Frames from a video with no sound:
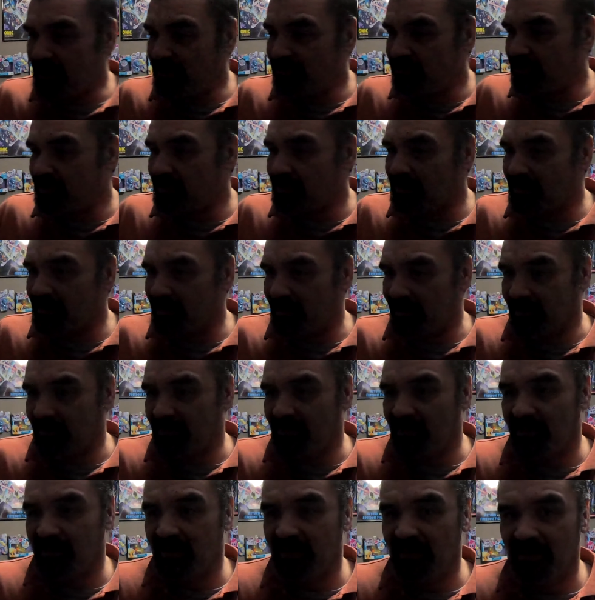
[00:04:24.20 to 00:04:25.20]
mentioning
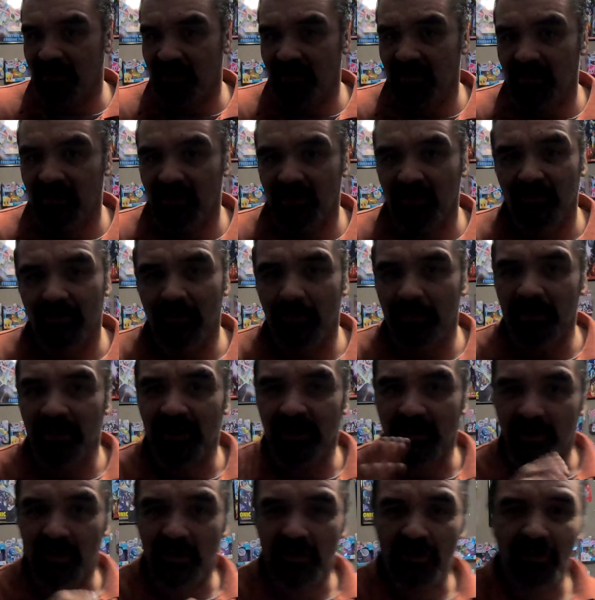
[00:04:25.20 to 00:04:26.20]
it will be
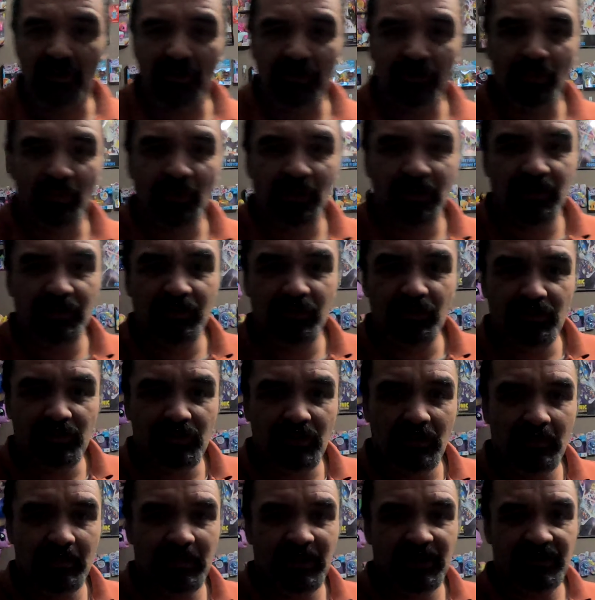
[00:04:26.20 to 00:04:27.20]
like a curse word you
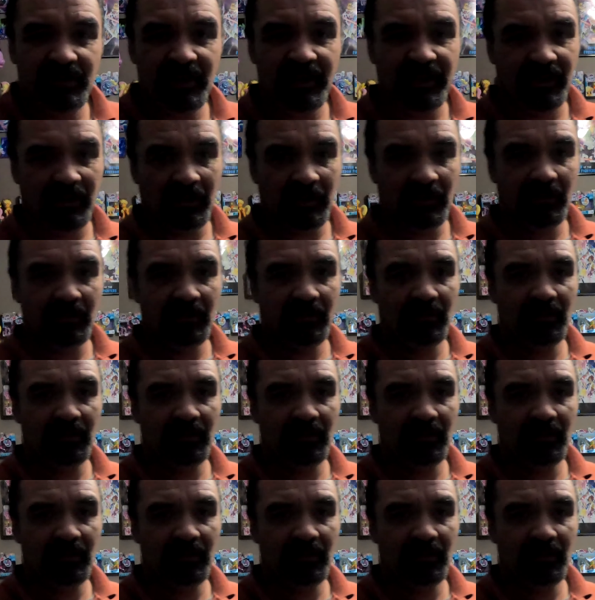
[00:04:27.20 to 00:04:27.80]
shouldn't be saying.